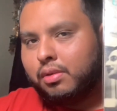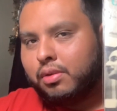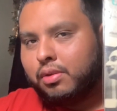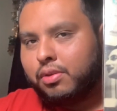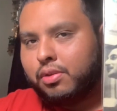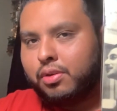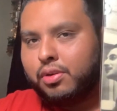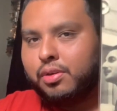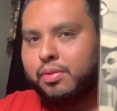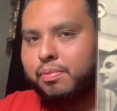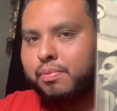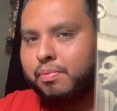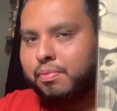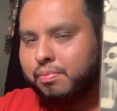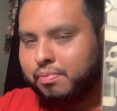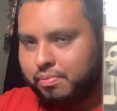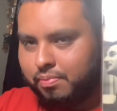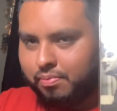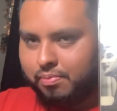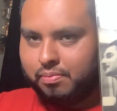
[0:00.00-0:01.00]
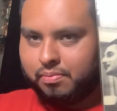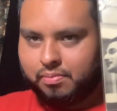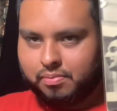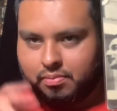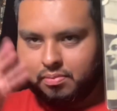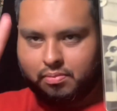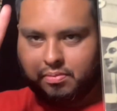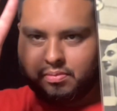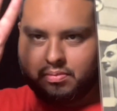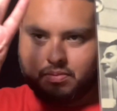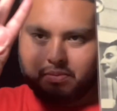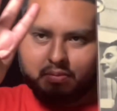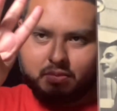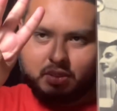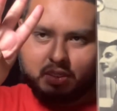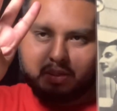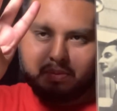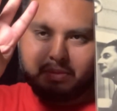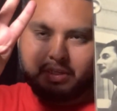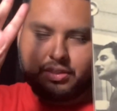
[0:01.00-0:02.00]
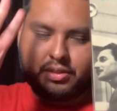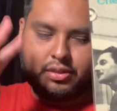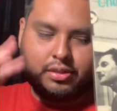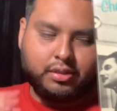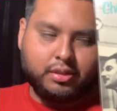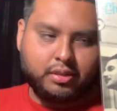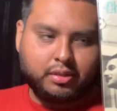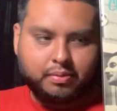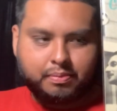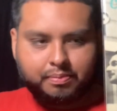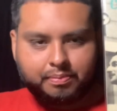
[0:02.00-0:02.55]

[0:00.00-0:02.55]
third on my list.